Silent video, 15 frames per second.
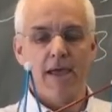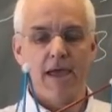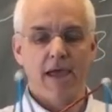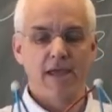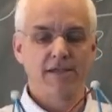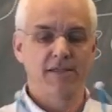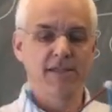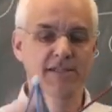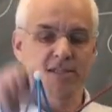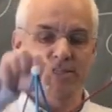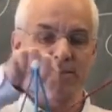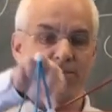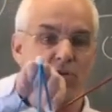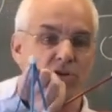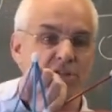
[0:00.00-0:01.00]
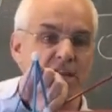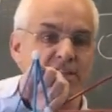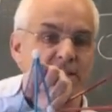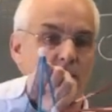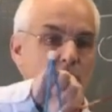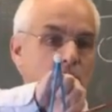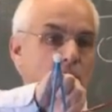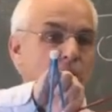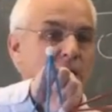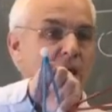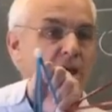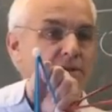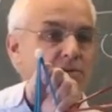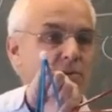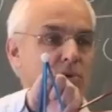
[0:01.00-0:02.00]
And this is the vertex that we're looking
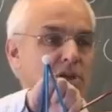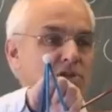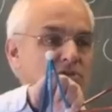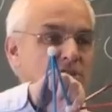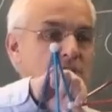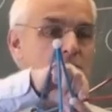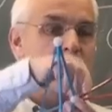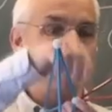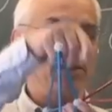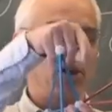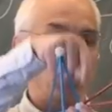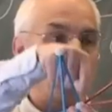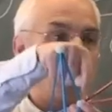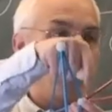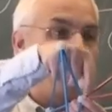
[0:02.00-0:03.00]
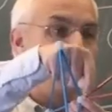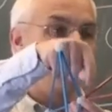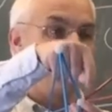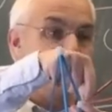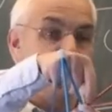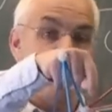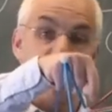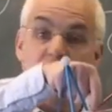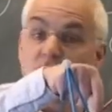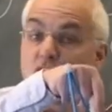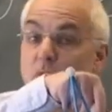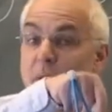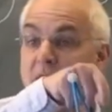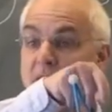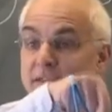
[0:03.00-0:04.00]
at. We're interested in what's the curvature of this
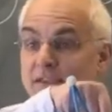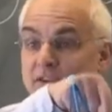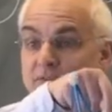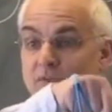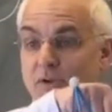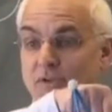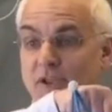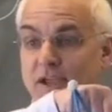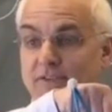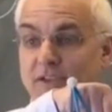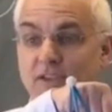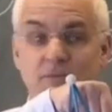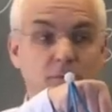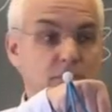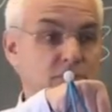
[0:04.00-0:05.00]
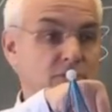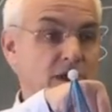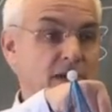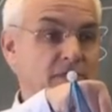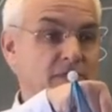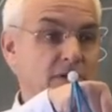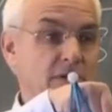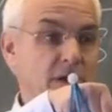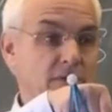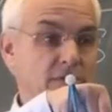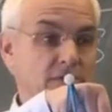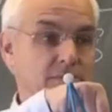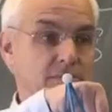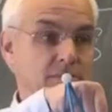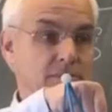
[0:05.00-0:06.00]
polytope at this vertex. That's what we're trying to figure
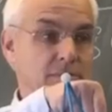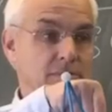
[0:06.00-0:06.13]
out.